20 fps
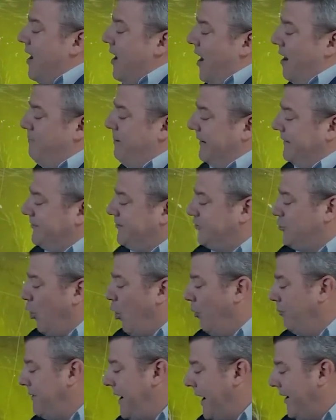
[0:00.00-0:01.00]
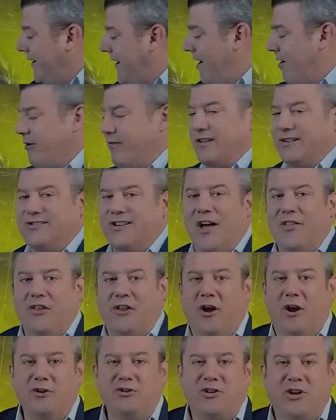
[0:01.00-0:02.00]
A big storm down here in the Southern
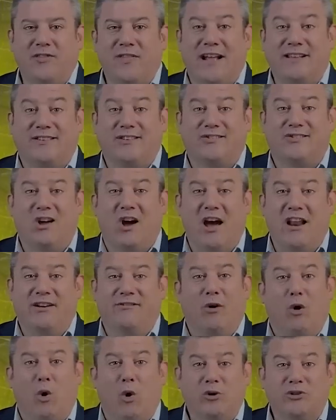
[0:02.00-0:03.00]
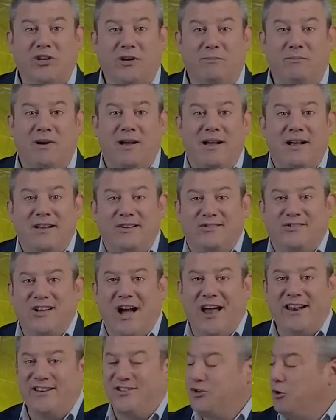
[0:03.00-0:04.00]
Ocean, that's a sign of autumn
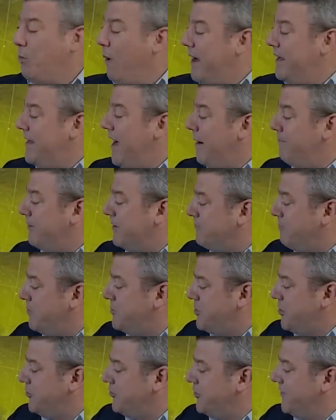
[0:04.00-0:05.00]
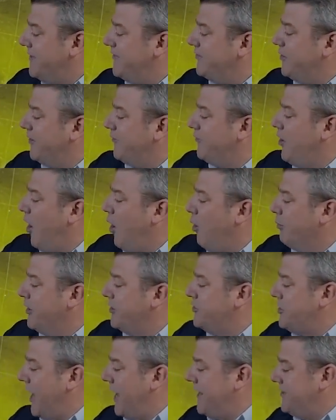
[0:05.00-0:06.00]
starting to wake up. It's producing these sort of colder
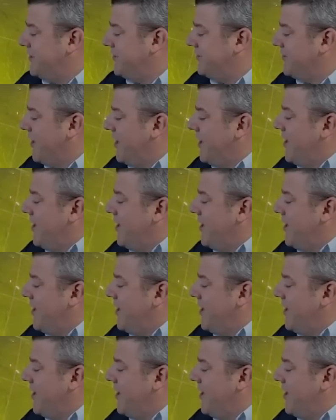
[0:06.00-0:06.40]
changes